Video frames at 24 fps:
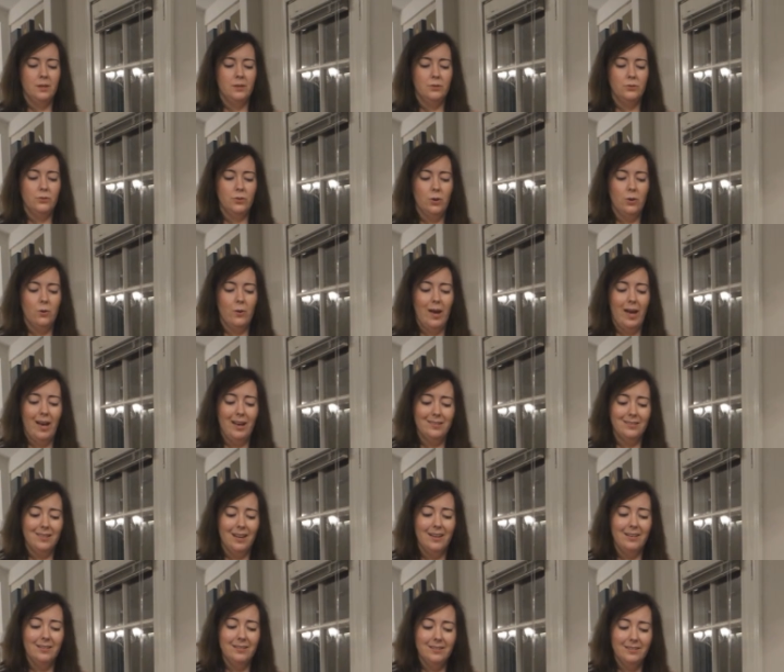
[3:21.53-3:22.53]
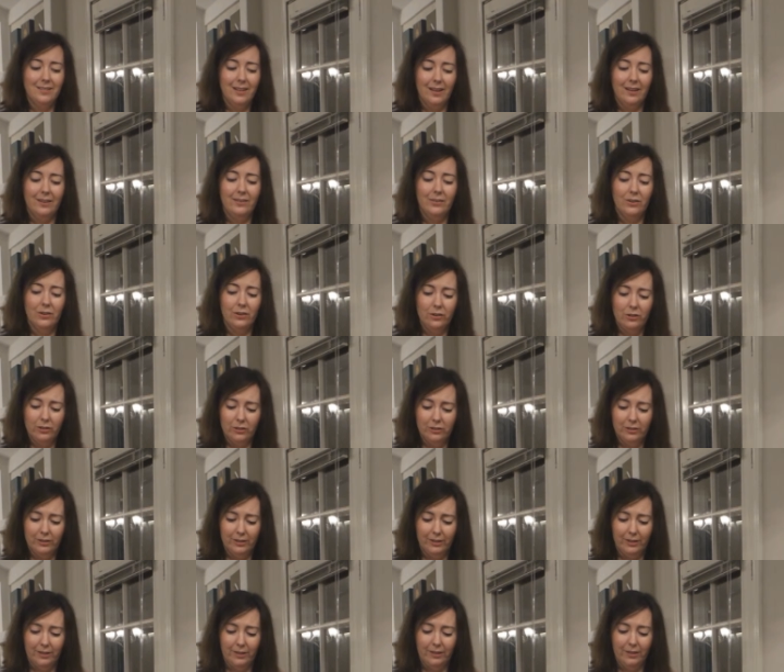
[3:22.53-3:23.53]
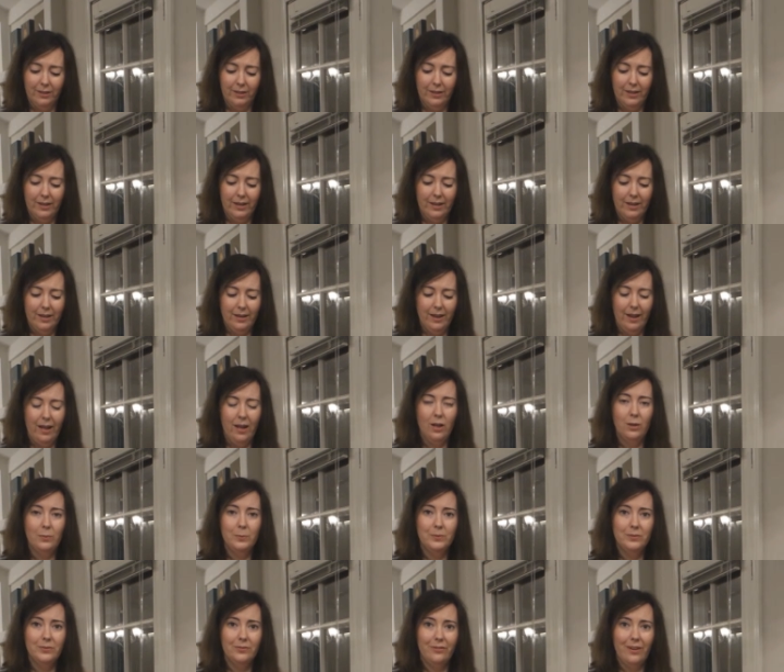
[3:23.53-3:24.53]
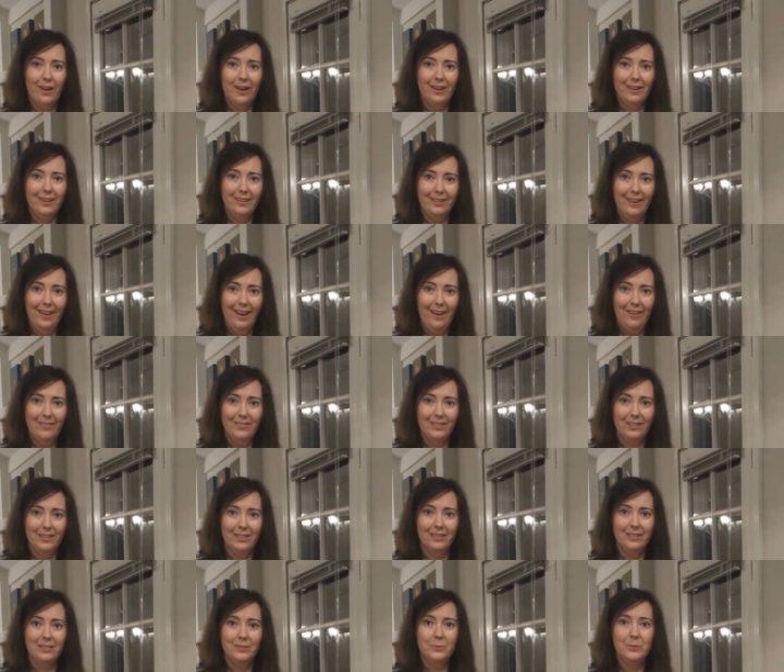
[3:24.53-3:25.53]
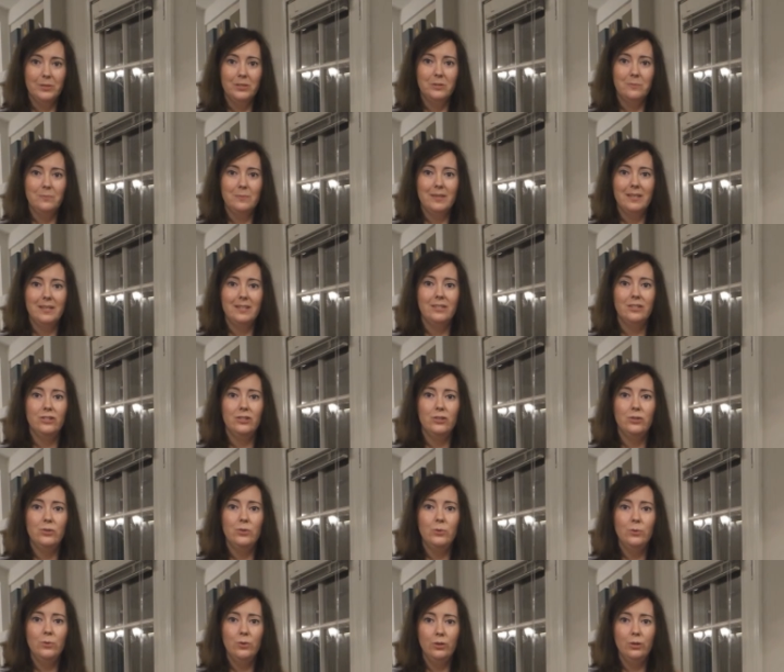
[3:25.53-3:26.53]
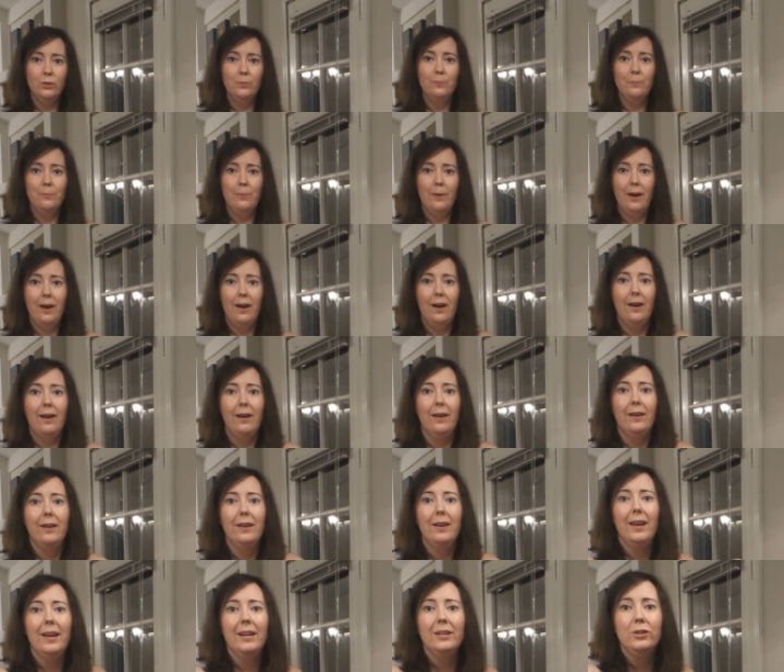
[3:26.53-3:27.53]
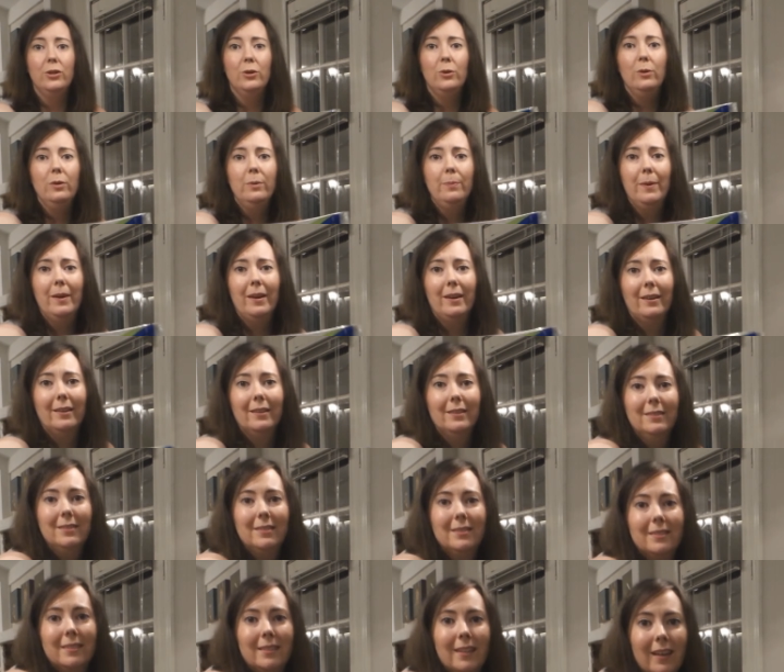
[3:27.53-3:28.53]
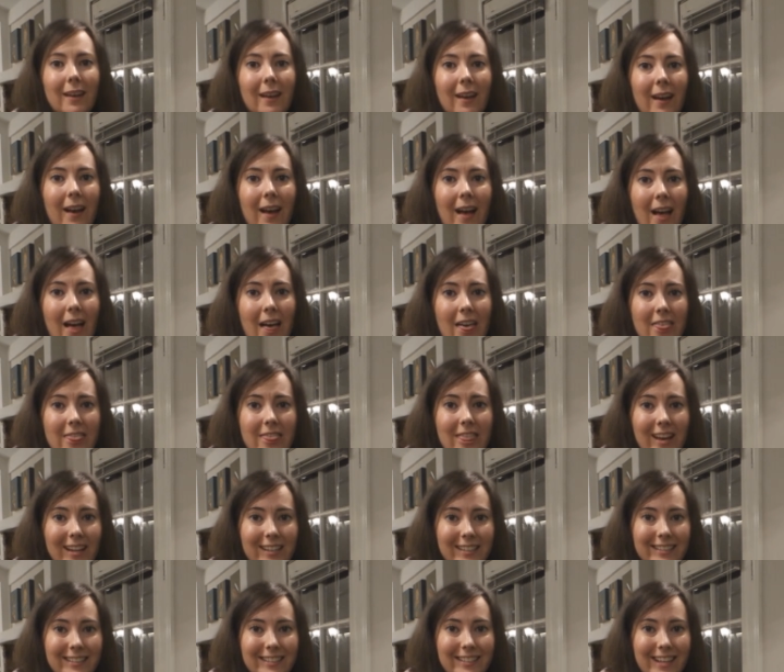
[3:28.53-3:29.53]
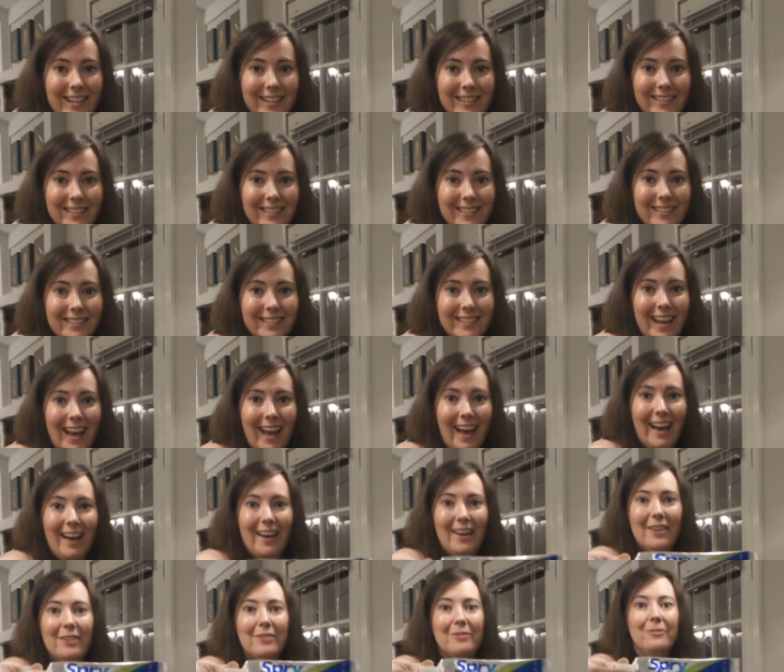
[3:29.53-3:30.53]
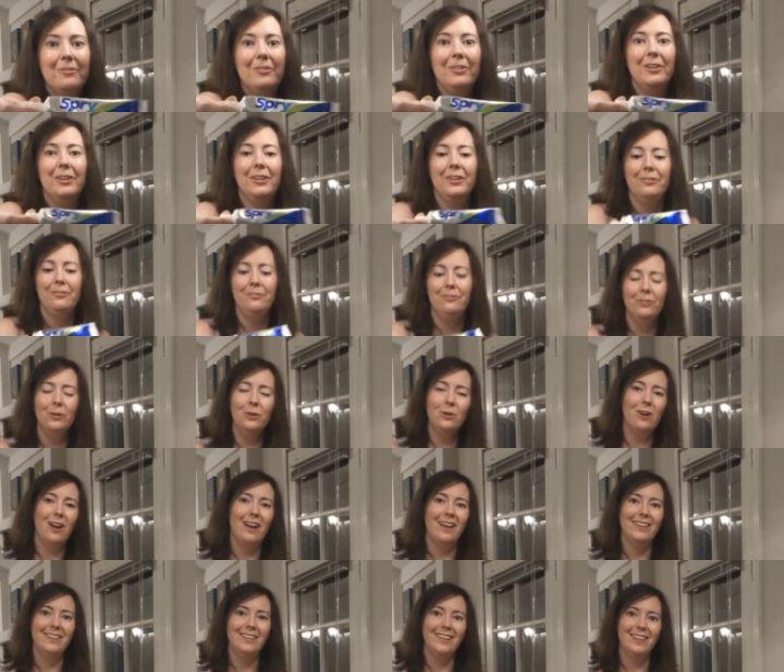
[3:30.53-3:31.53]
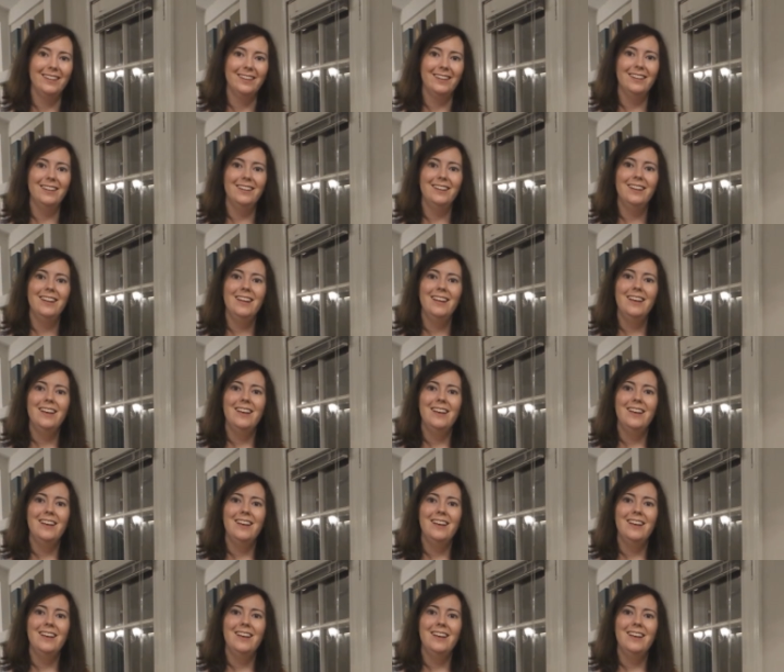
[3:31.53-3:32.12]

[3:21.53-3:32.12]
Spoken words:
So as I said earlier, it helps fight cavities, which means you could buy a toothpaste that doesn't have fluoride in it.